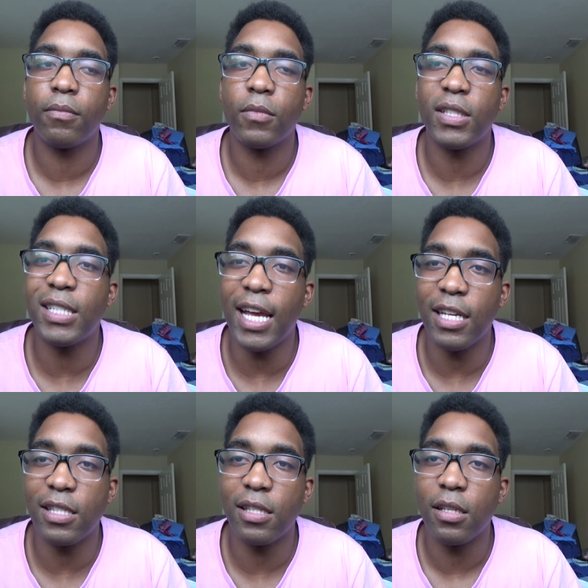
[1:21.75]

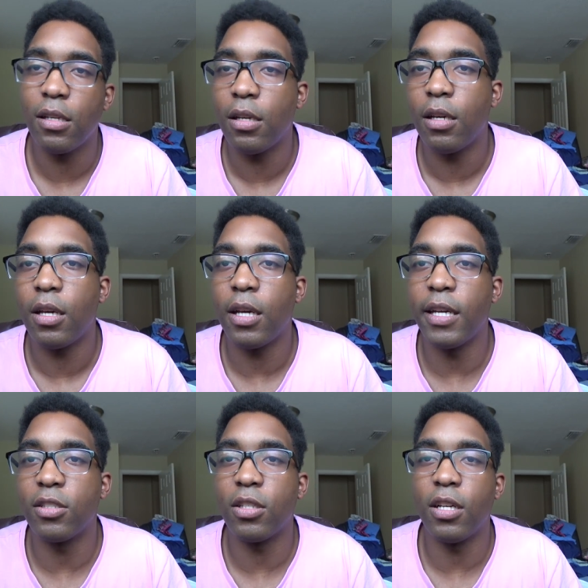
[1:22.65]
states,
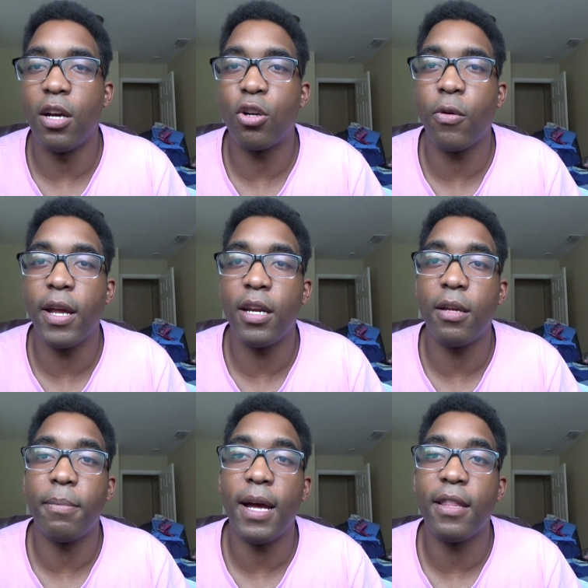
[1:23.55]
is
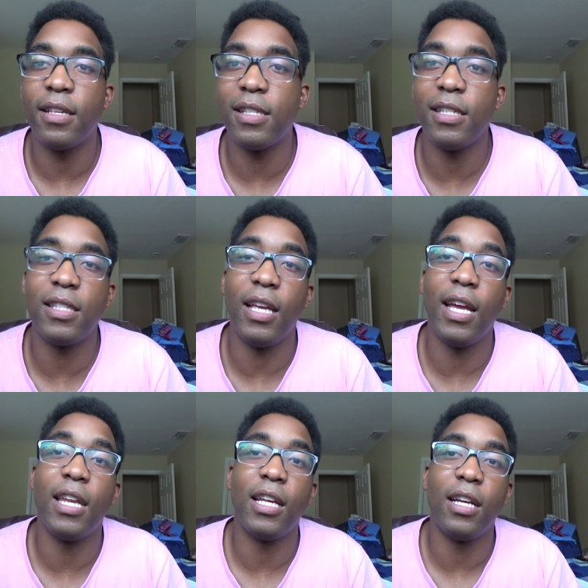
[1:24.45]
accredited by the
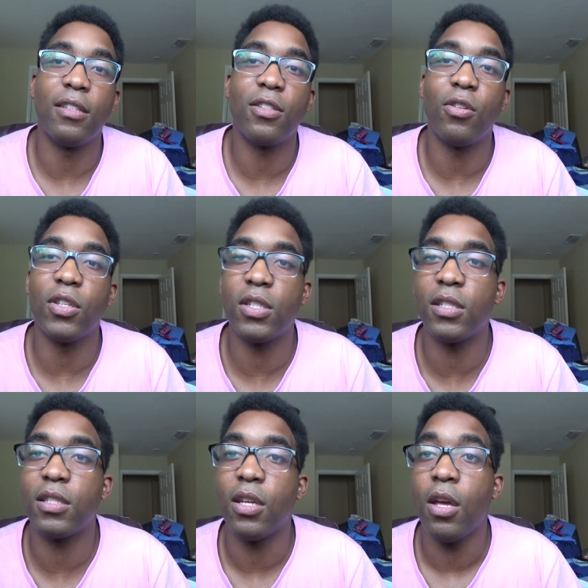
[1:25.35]
CCNE. So this
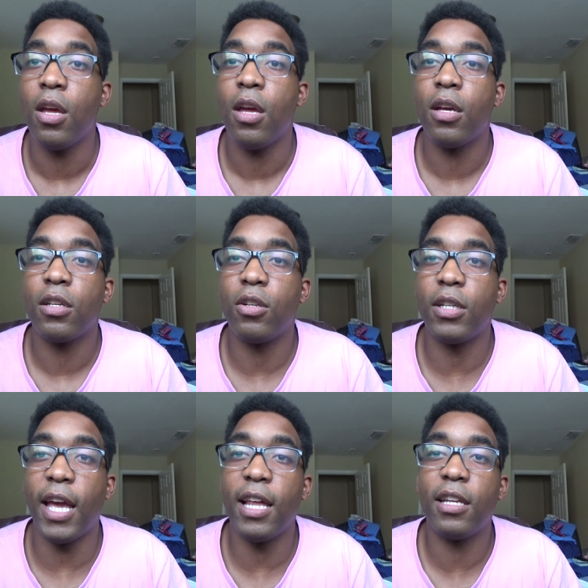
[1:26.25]
is
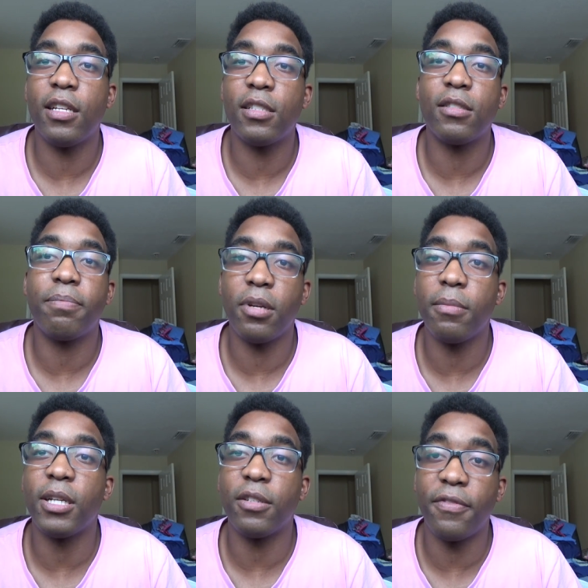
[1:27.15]
Galen is pretty
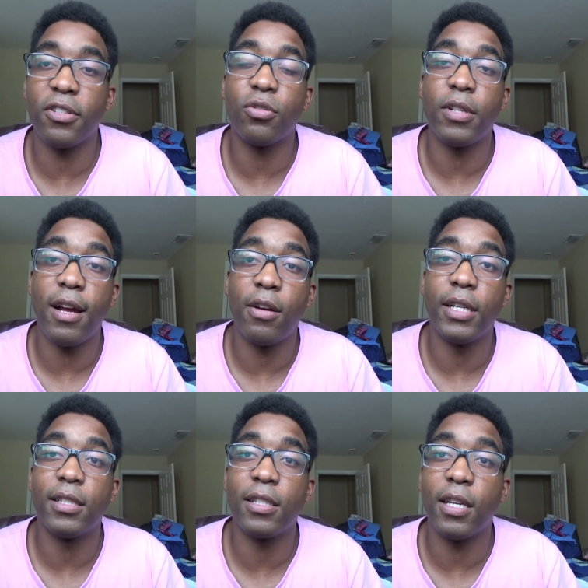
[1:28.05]
much official now.
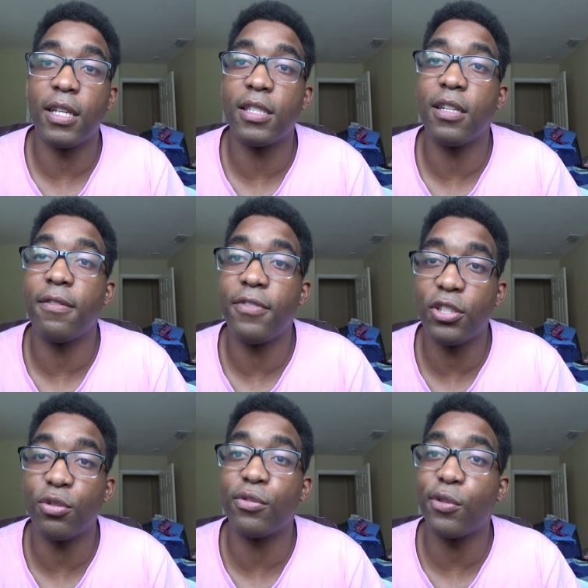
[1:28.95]
It's it's an
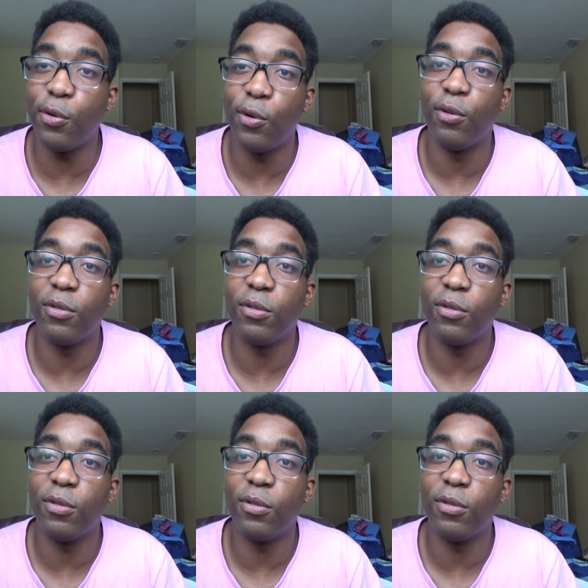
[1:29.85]
official school.